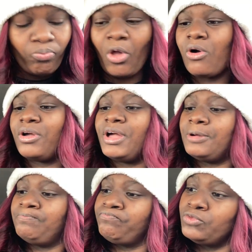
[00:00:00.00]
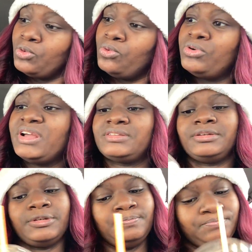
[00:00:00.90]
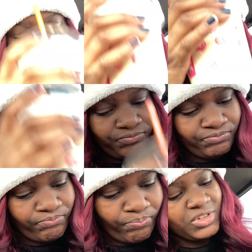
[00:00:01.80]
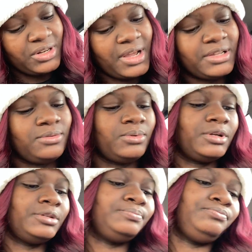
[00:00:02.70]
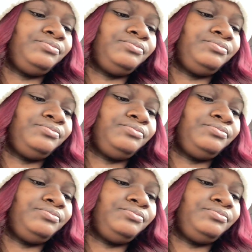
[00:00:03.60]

Oh yeah. Oh, that's good. The next one,